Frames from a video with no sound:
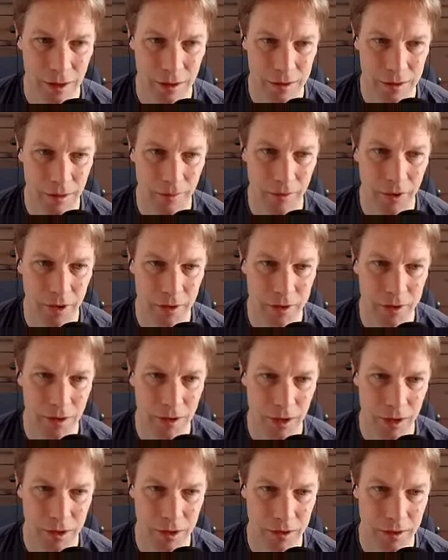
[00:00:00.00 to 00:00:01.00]
something that's
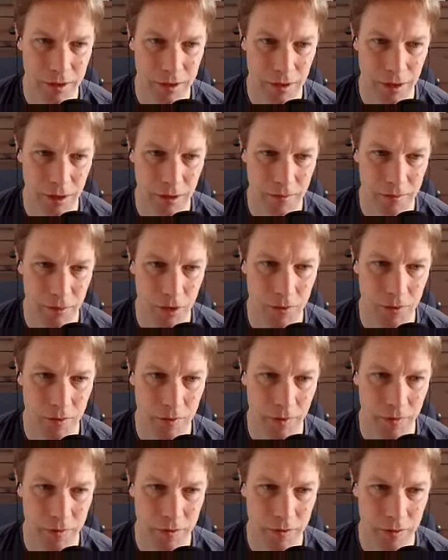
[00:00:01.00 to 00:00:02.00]
like a mutable
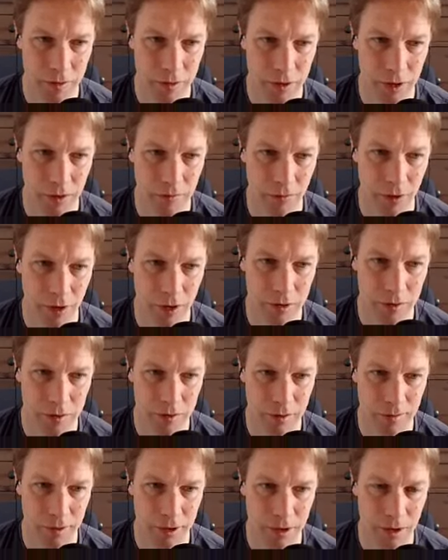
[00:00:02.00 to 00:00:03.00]
reference to a din write or
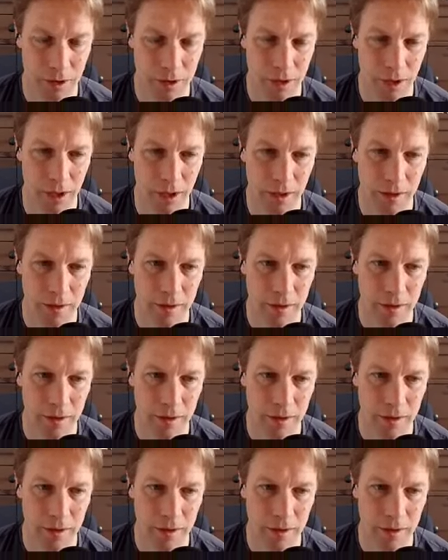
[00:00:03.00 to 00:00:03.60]
something like that.